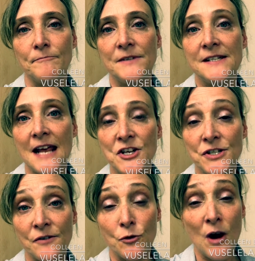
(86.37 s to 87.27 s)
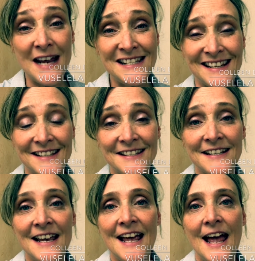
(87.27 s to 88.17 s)
stages of crisis,
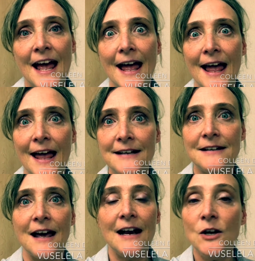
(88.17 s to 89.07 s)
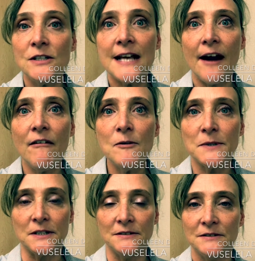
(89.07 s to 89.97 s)
and I looked
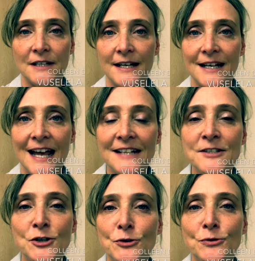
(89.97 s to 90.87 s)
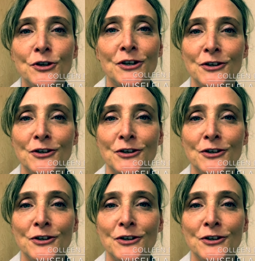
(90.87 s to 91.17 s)
terrible, and I had to